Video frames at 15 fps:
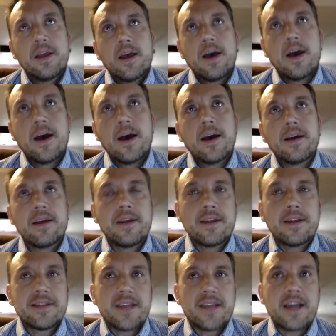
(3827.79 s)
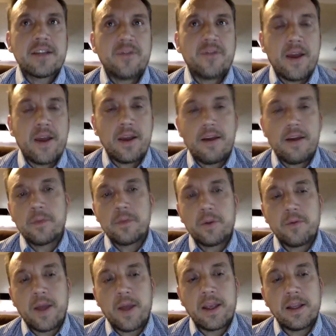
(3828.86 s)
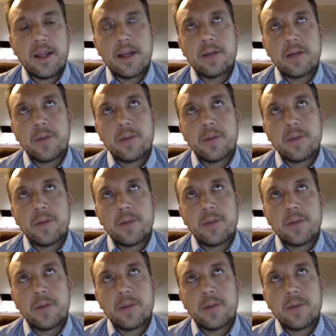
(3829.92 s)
and satisfy a government regulator.